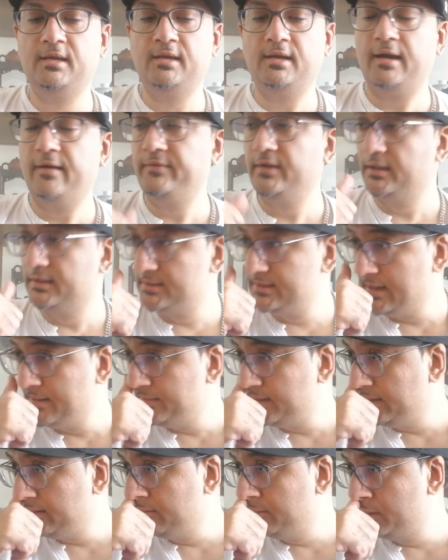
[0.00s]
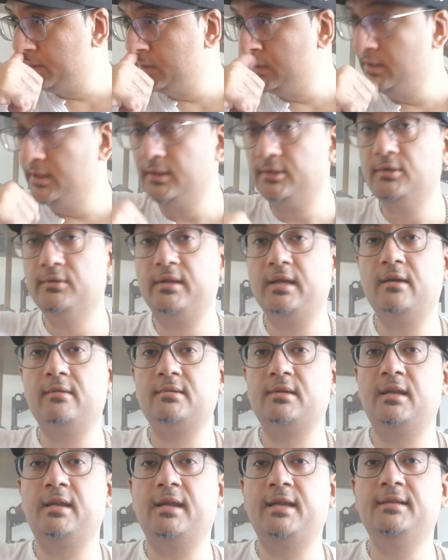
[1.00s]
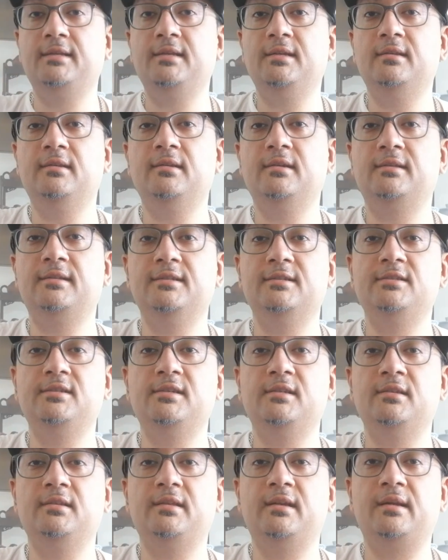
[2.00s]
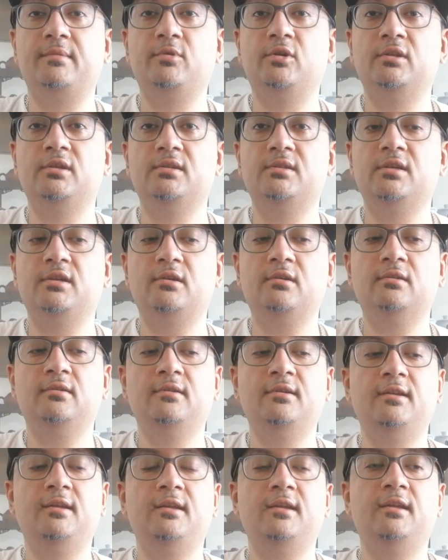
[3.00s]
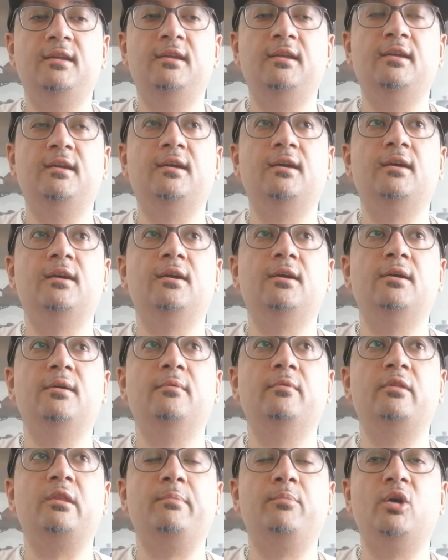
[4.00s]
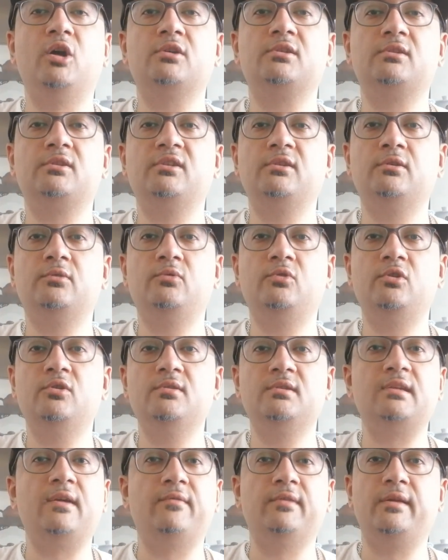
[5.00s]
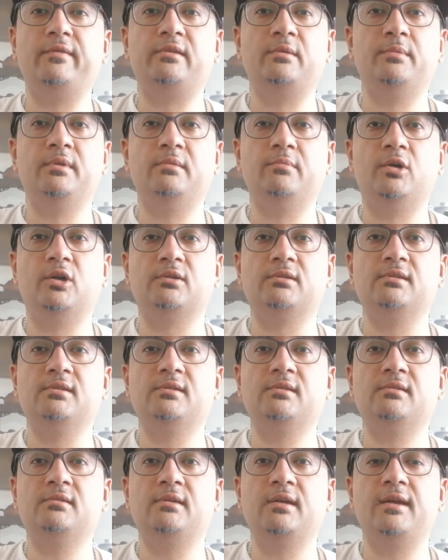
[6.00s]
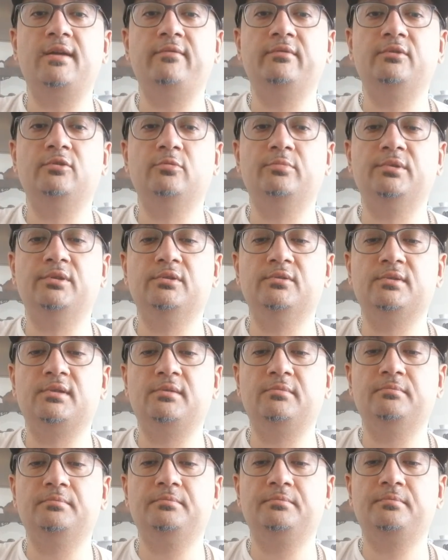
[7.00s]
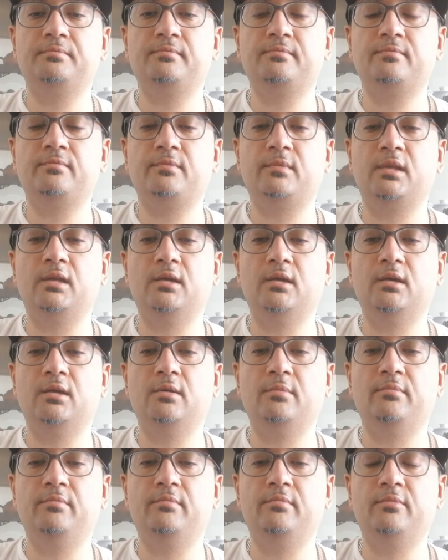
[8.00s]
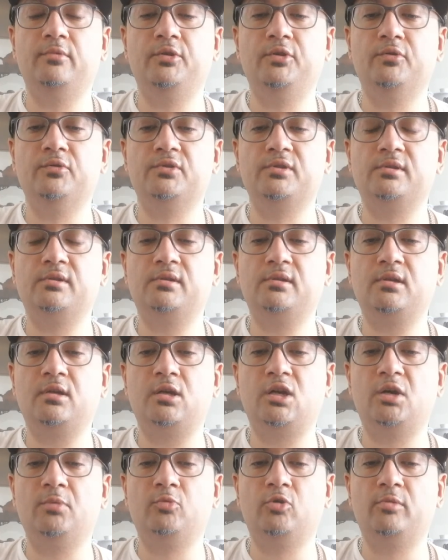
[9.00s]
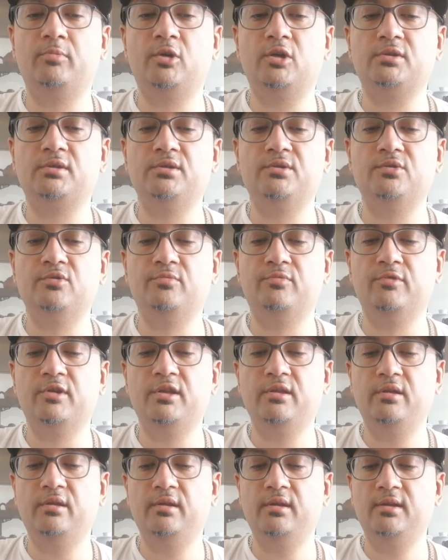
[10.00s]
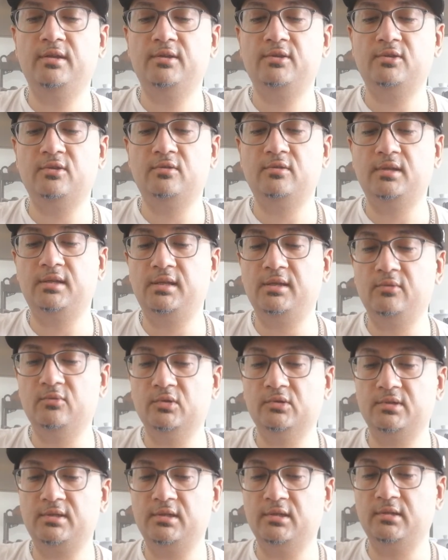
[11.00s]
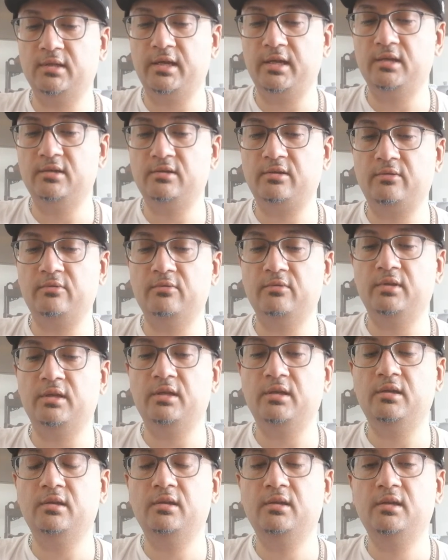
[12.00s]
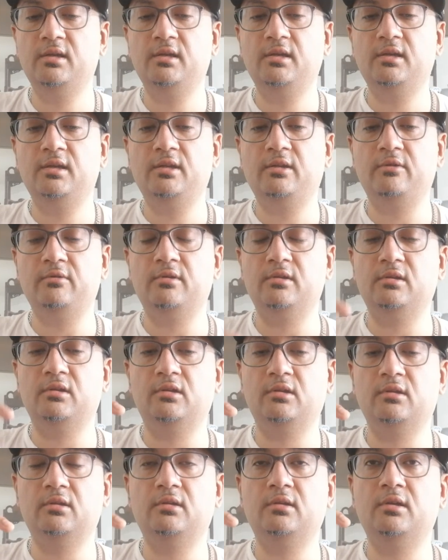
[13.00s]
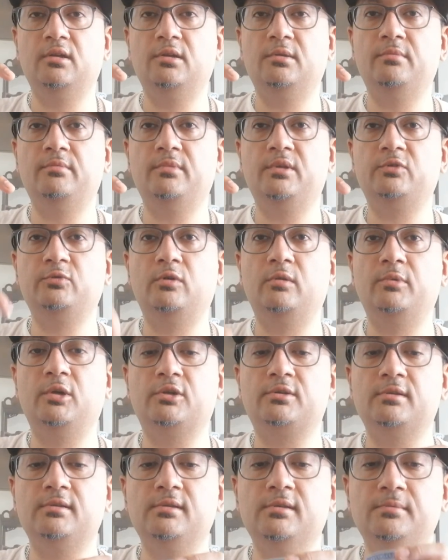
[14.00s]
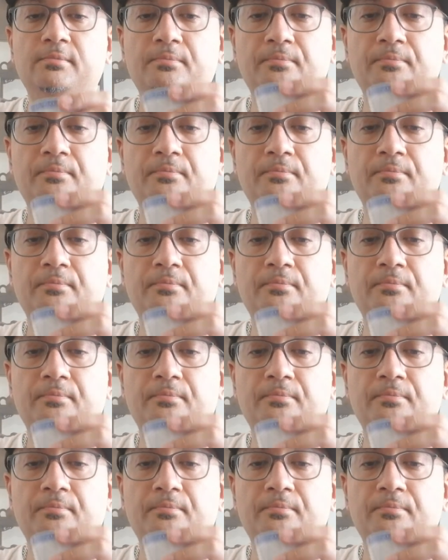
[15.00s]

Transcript: I've done the same thing with the 2019 JiaJi that I bought this year. With the boxed tours, I've left them in the boxes. I haven't opened those up. Those cardboard boxes do breathe, so the tea will still age through the little tour boxes.